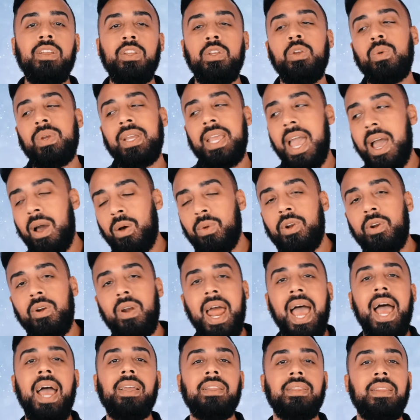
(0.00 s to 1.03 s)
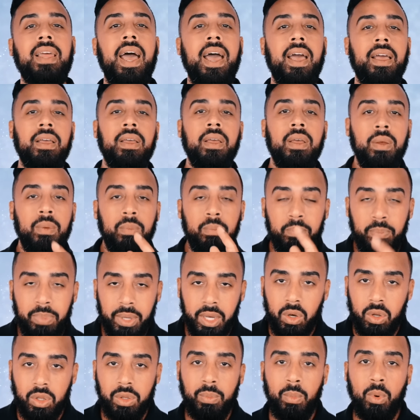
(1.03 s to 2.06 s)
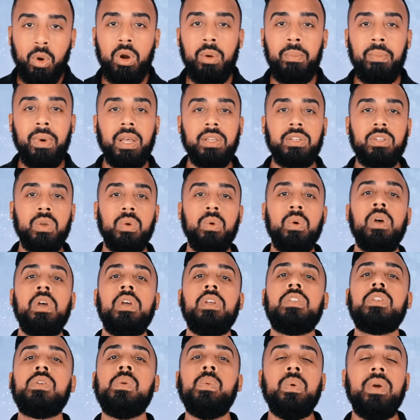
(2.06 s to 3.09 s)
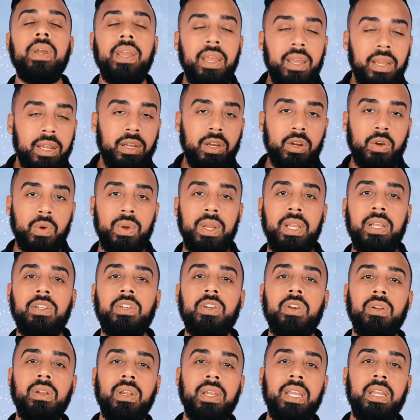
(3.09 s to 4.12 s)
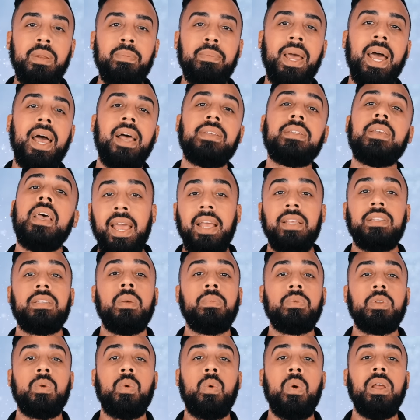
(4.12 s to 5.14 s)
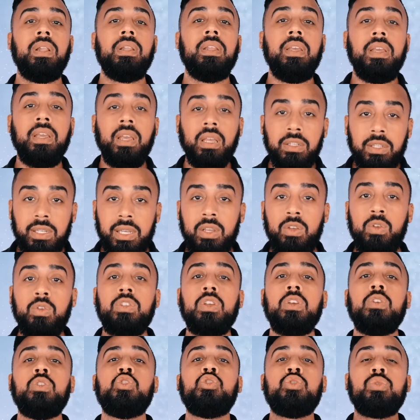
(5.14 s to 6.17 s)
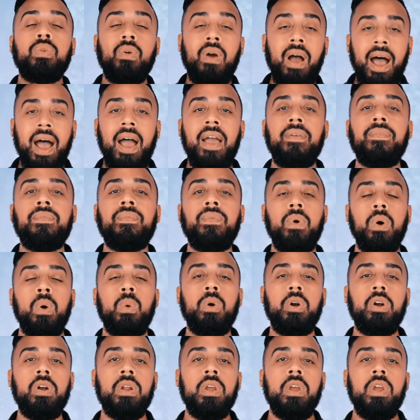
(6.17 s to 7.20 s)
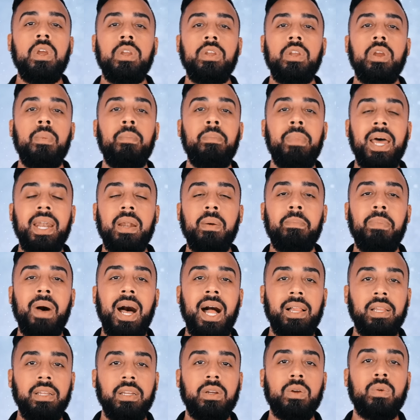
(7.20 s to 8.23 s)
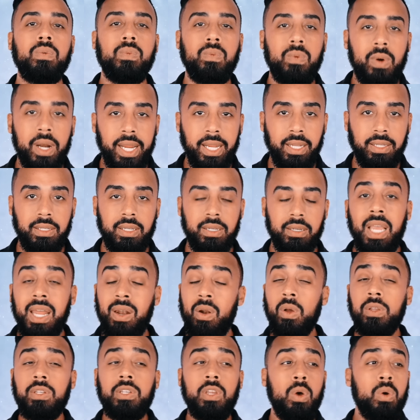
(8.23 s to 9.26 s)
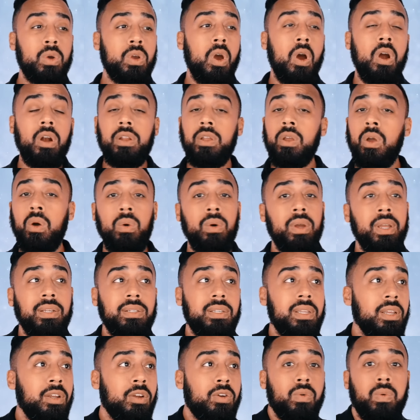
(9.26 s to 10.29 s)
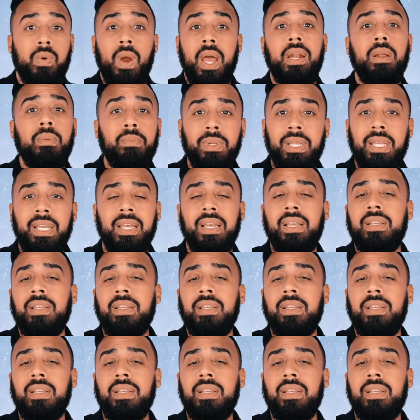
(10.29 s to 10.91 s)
do you counteract that? Build more muscle to increase your lean mass and subsequently continue to drive forward your metabolic rate. And also, cardio is incredibly